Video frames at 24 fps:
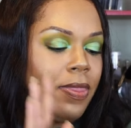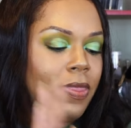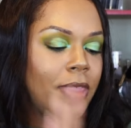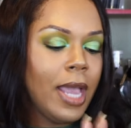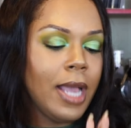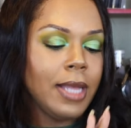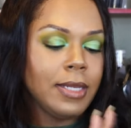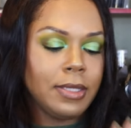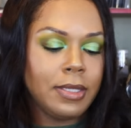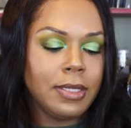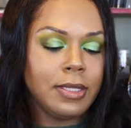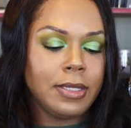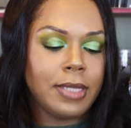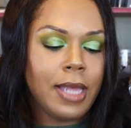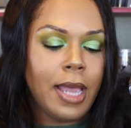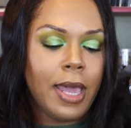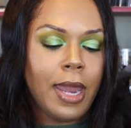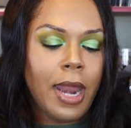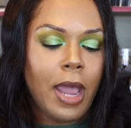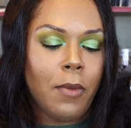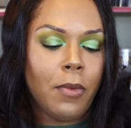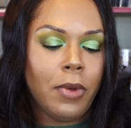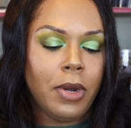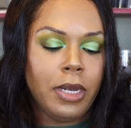that's the
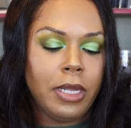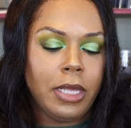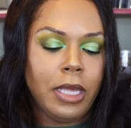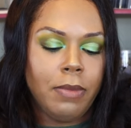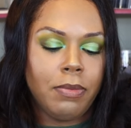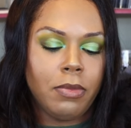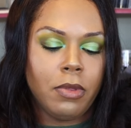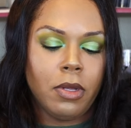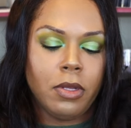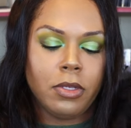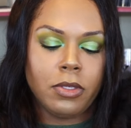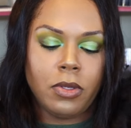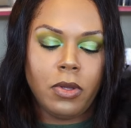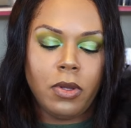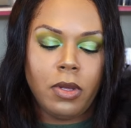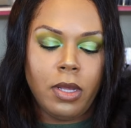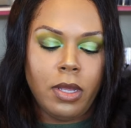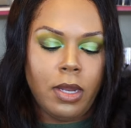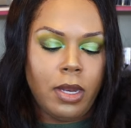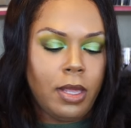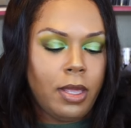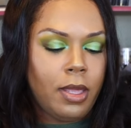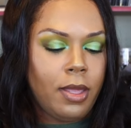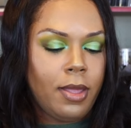side I want to keep those
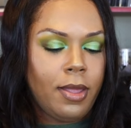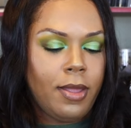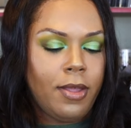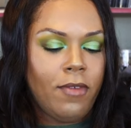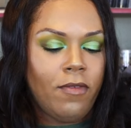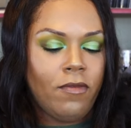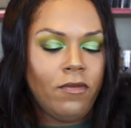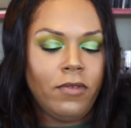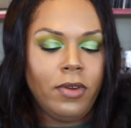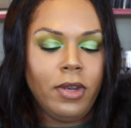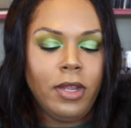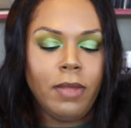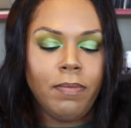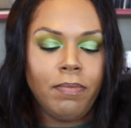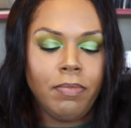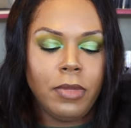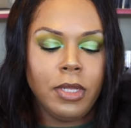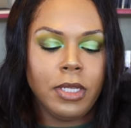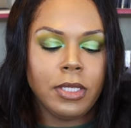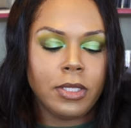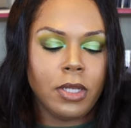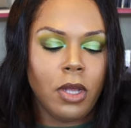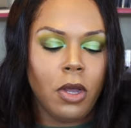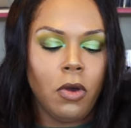on. Flip
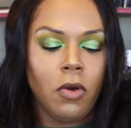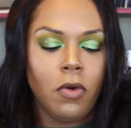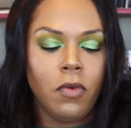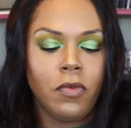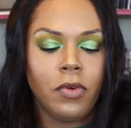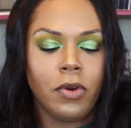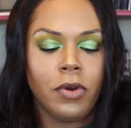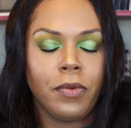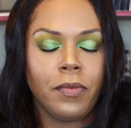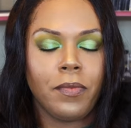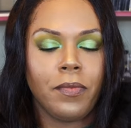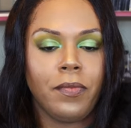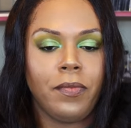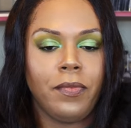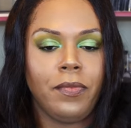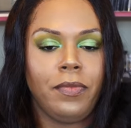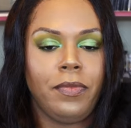this over